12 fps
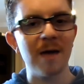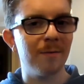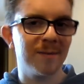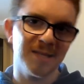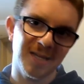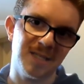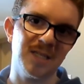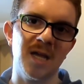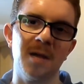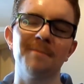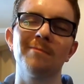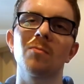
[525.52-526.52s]
with
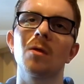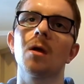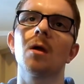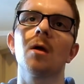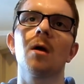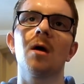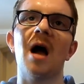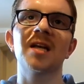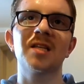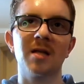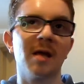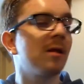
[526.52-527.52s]
DC. I
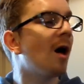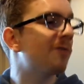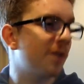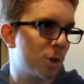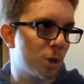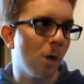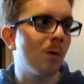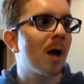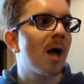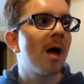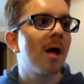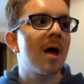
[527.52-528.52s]
said I love this show.
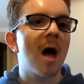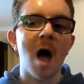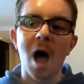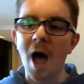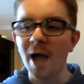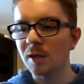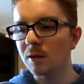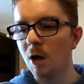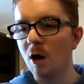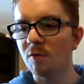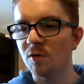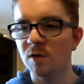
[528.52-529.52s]
I
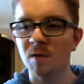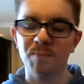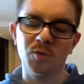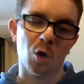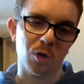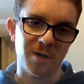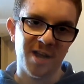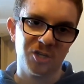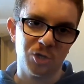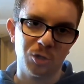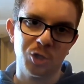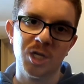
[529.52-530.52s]
love the Dark Knight
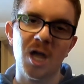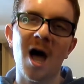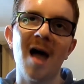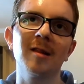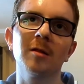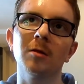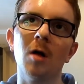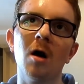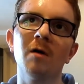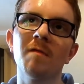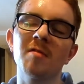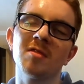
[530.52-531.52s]
trilogy. I
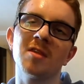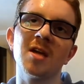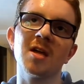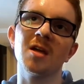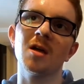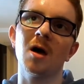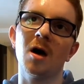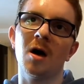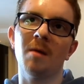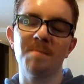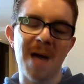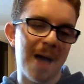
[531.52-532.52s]
love the
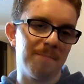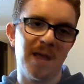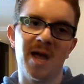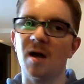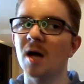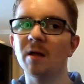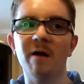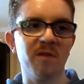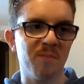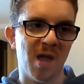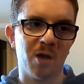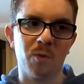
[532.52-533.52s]
Batman. I love the
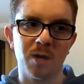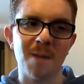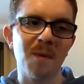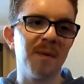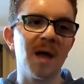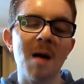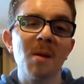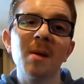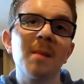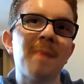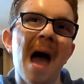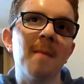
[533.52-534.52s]
Penguin. I'm a
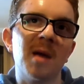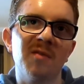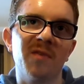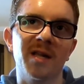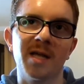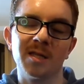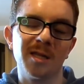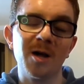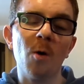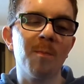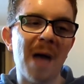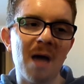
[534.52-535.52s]
big Batman fan. Like,
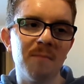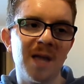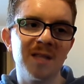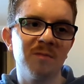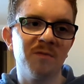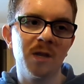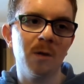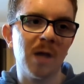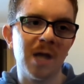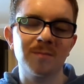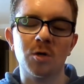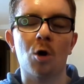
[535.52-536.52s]
Lego Batman video
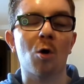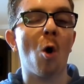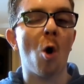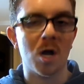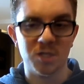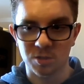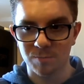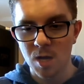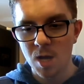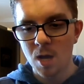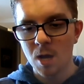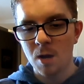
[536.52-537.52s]
games are awesome.
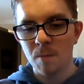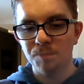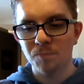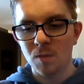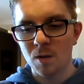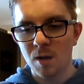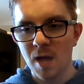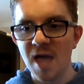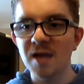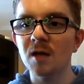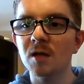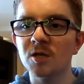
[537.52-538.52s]

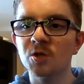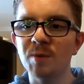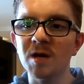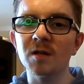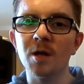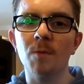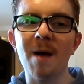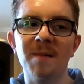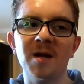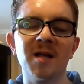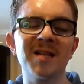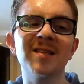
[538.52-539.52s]
And speaking of Lego
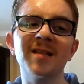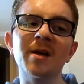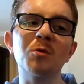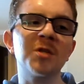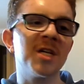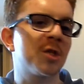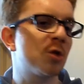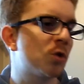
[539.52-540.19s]
Batman, like, the Lego DC